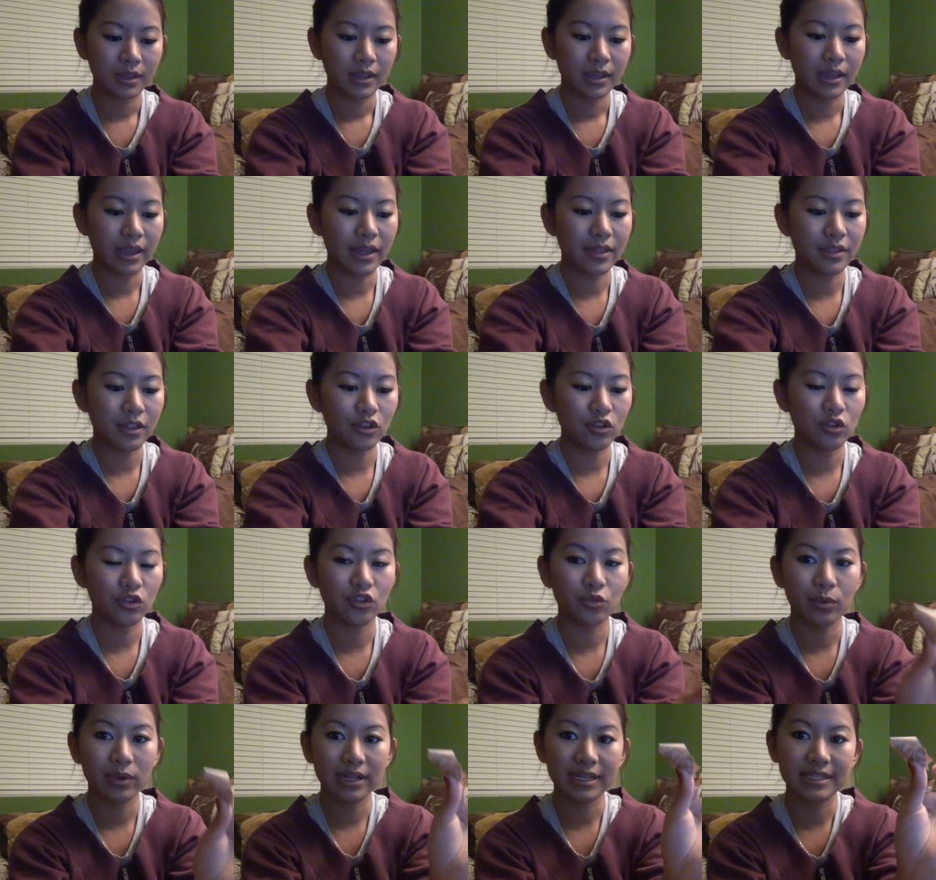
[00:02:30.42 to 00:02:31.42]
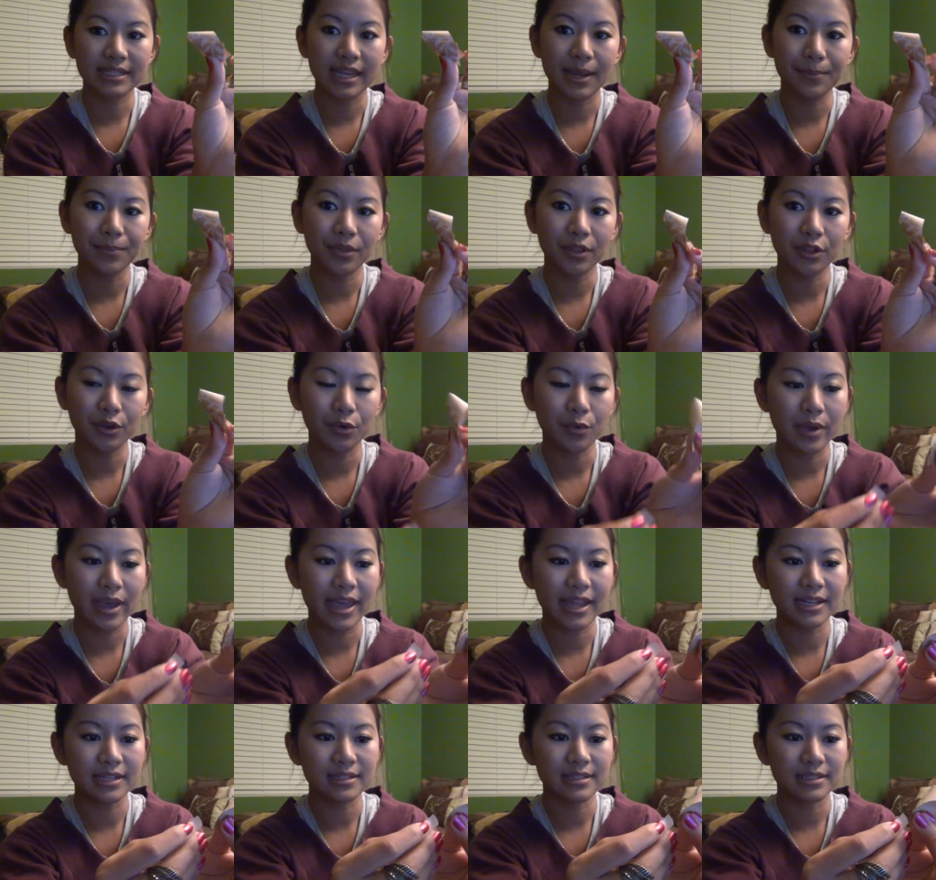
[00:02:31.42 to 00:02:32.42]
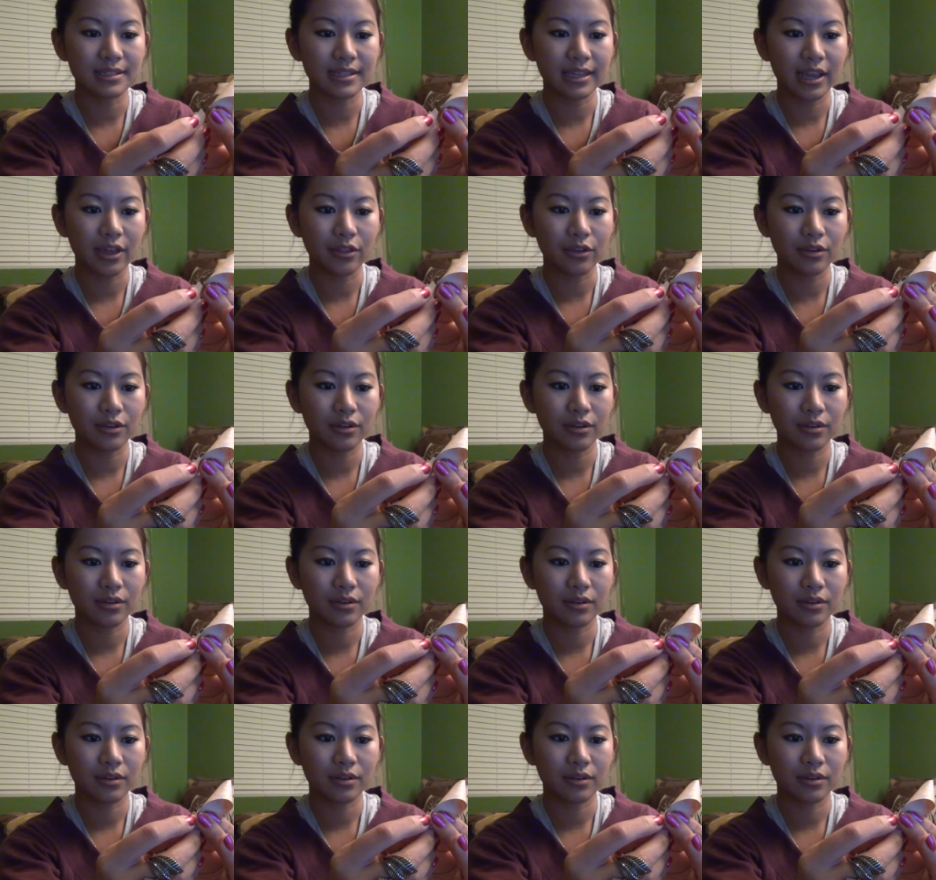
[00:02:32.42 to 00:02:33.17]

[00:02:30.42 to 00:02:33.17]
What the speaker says: And then you just want to tape the little ends together.